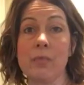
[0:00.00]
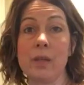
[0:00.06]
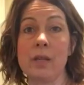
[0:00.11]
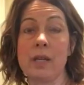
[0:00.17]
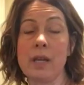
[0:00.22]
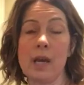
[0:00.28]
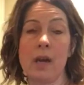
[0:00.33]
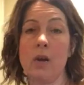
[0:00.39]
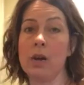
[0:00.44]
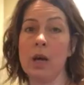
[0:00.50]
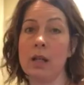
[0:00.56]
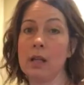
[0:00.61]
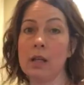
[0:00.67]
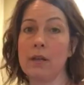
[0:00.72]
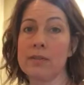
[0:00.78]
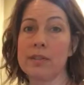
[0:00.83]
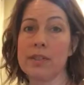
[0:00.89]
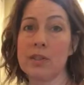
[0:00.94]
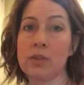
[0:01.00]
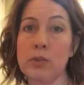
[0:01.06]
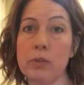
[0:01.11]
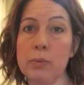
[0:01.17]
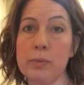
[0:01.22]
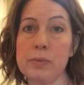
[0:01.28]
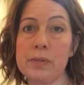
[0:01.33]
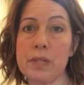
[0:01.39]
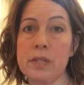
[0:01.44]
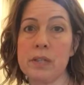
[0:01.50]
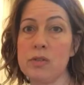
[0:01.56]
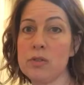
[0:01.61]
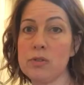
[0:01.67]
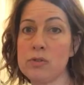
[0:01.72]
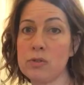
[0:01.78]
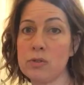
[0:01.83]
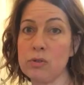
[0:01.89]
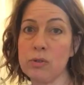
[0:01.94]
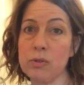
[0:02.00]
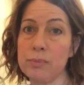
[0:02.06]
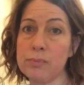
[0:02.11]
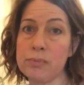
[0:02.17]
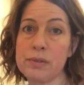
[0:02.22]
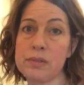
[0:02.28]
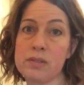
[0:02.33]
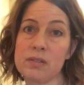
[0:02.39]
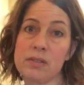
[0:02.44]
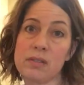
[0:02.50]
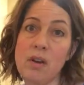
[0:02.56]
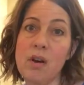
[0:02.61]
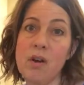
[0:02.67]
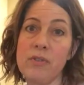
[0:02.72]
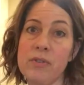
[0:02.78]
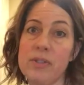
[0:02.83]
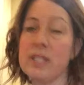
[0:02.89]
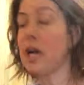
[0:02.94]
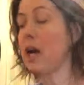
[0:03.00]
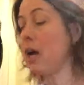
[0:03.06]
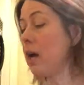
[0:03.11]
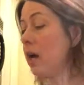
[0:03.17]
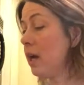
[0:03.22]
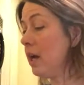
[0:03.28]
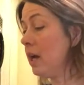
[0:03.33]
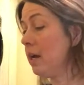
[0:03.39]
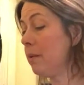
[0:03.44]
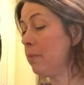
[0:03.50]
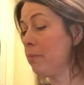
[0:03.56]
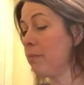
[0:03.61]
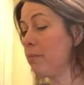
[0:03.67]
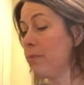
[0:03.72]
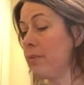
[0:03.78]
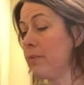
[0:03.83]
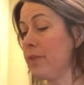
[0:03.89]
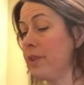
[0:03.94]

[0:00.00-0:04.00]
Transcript: Now, I love scoops. I use scoops all the time.